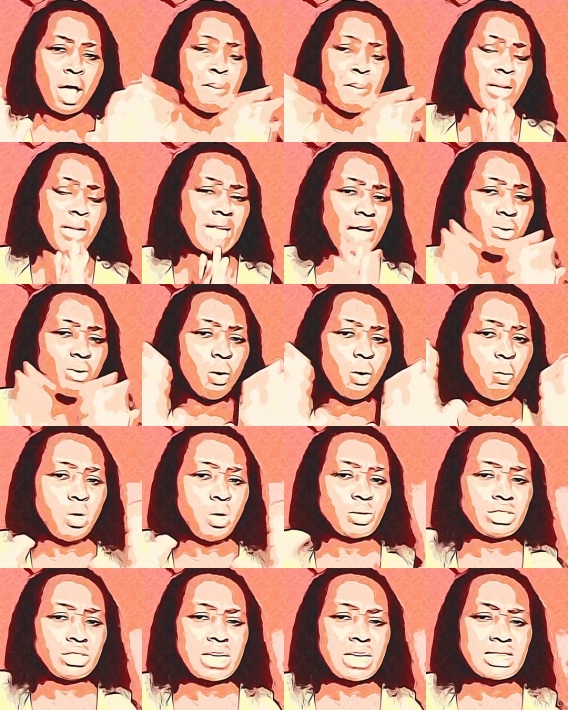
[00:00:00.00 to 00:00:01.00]
But I don't,
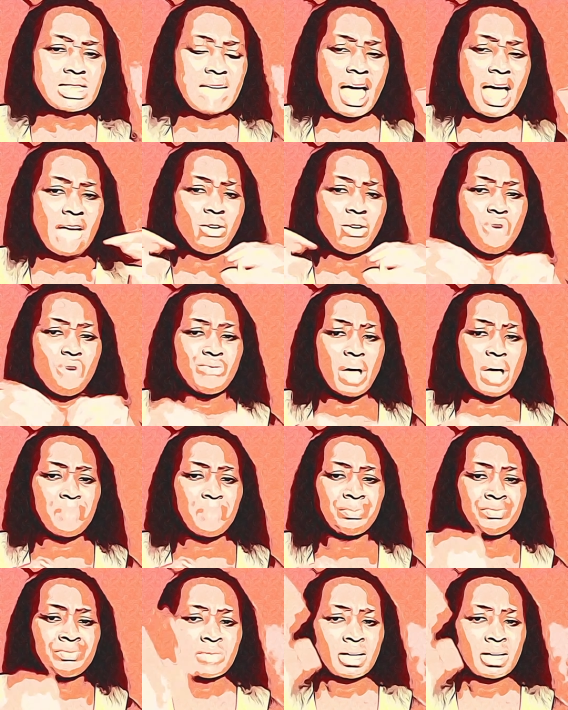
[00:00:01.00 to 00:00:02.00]
this kind of
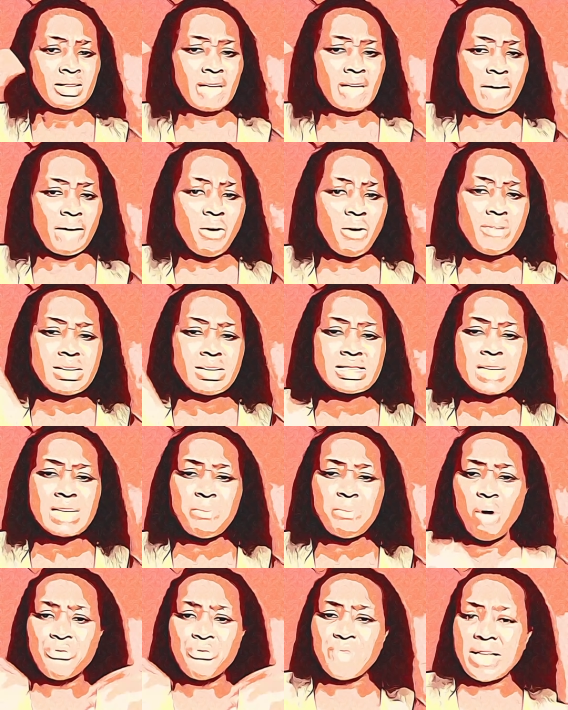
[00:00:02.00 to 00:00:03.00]
terrorism
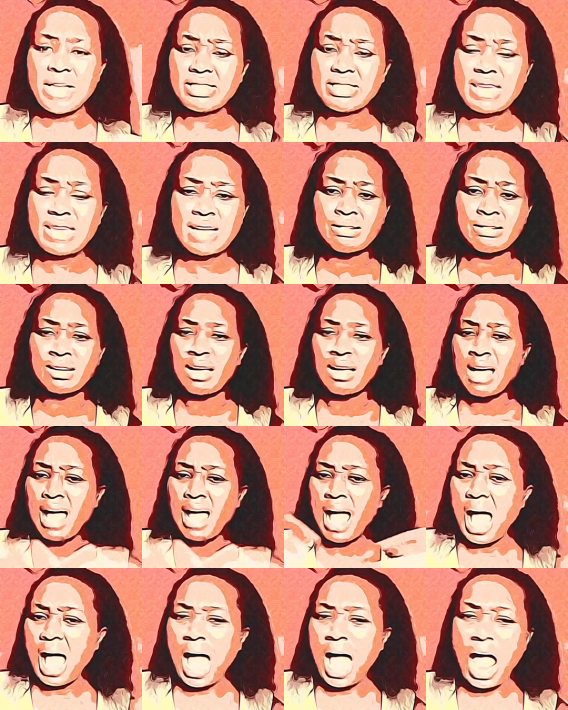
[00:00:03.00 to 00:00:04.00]
of a thing,
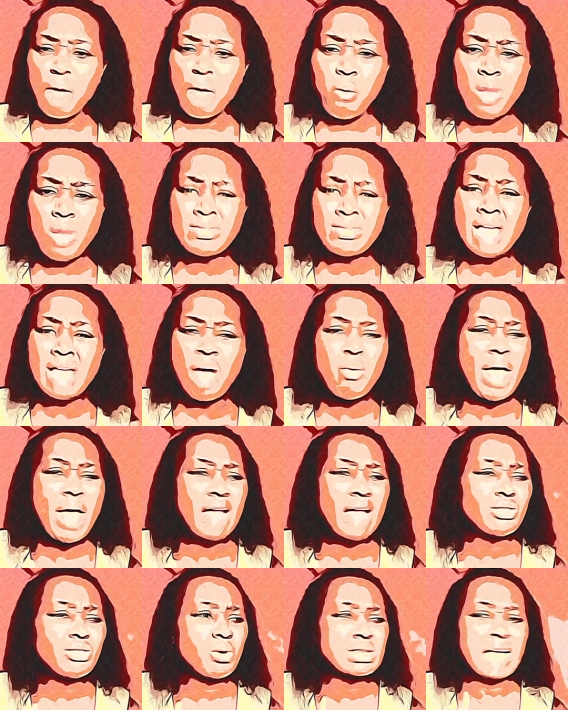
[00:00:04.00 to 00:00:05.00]
I wonder where
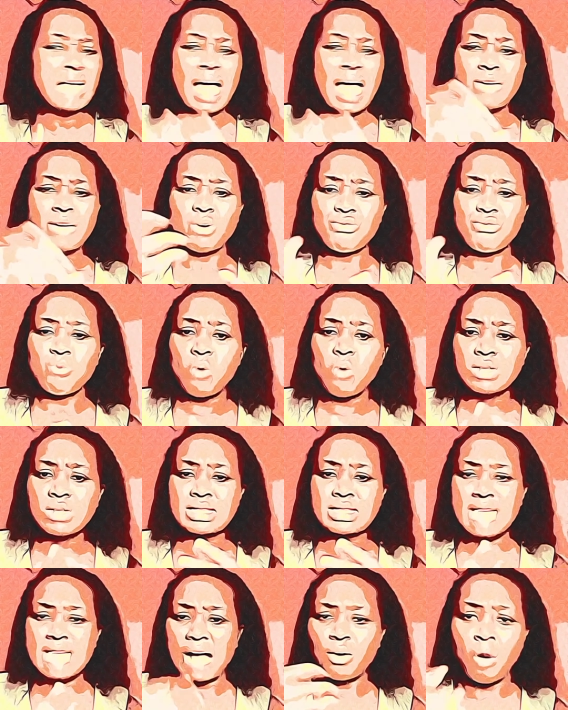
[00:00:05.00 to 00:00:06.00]
those kind of ones are
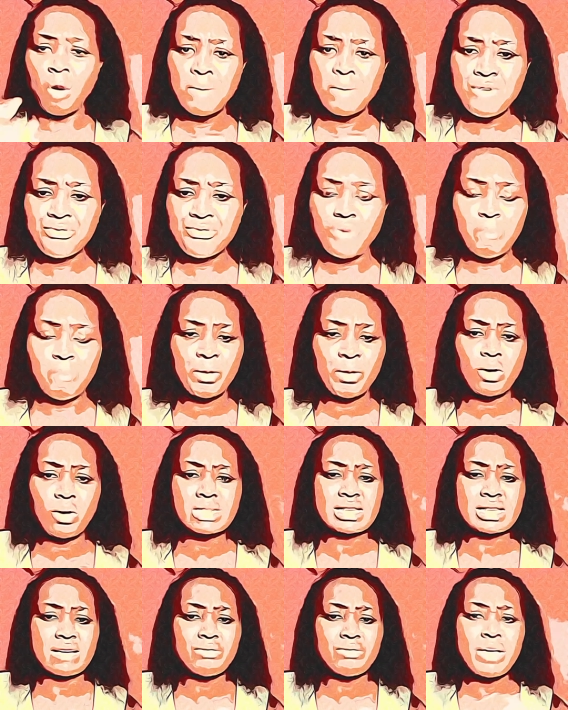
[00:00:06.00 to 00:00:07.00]
coming from, because the
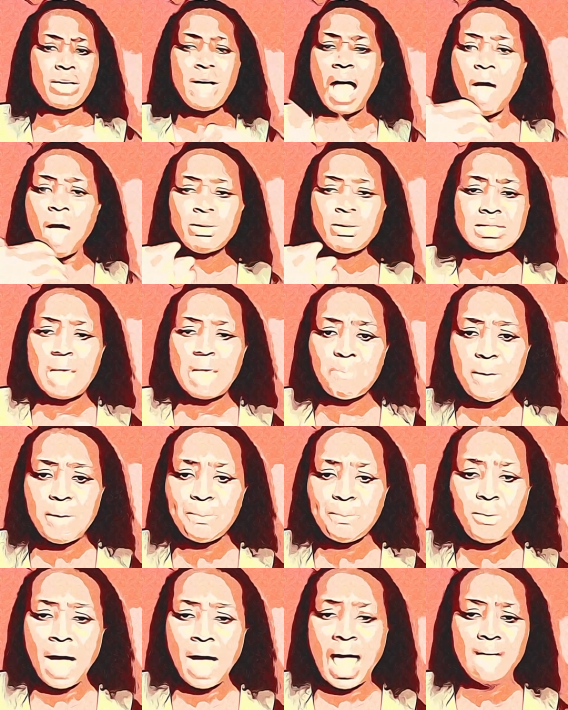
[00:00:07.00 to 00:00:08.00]
real Hausa people
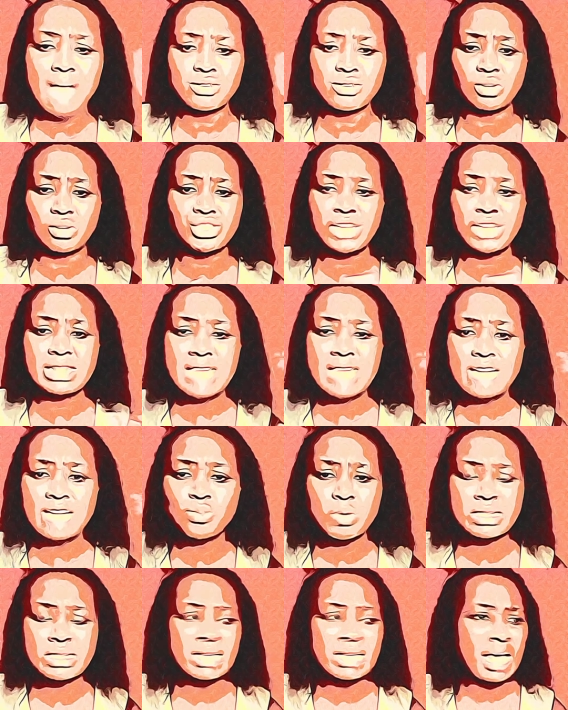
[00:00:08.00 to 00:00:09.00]
I associated
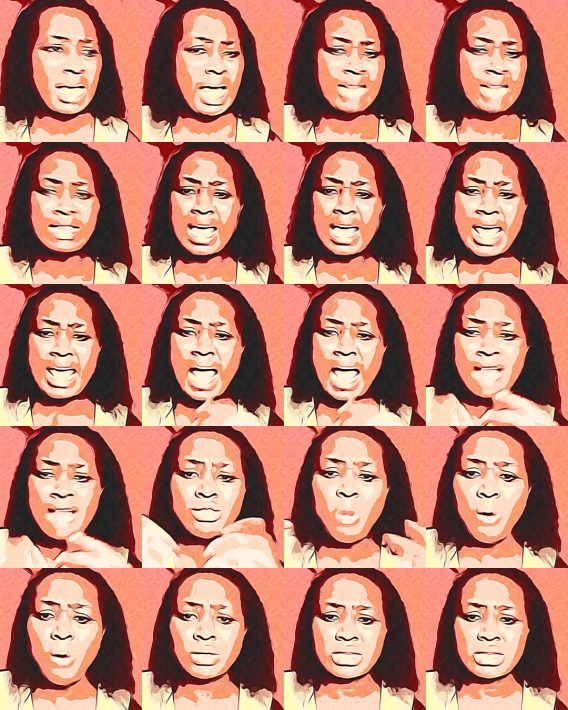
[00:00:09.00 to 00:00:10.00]
with, they are
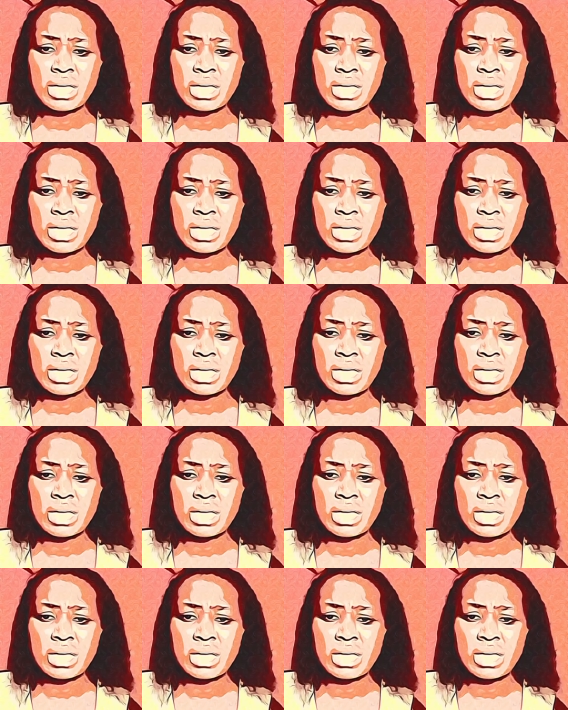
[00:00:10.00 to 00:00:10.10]
not.